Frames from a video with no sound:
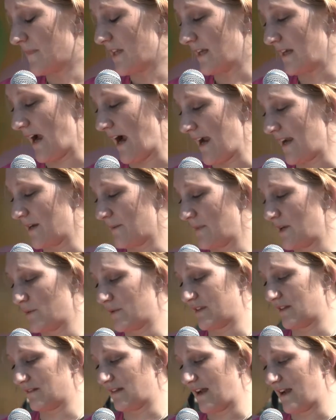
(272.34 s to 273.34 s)
guiding me
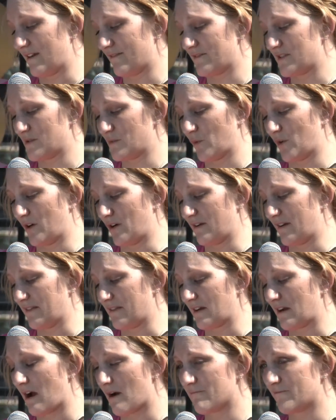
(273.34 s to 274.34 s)
with the light of his word and
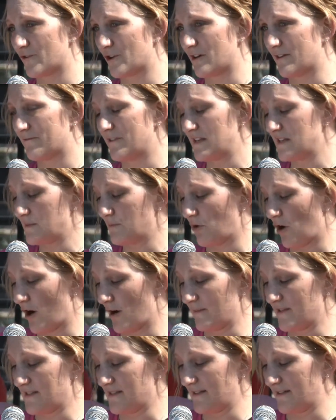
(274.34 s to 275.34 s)
the comfort of his
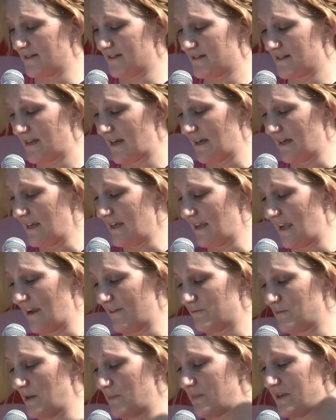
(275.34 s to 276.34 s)
promises, and he
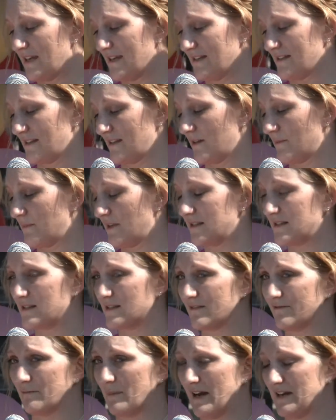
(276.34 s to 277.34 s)
gave me peace in the midst
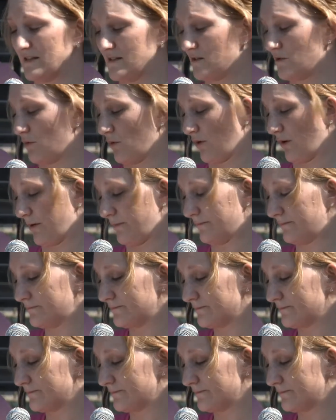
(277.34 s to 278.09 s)
of my storm.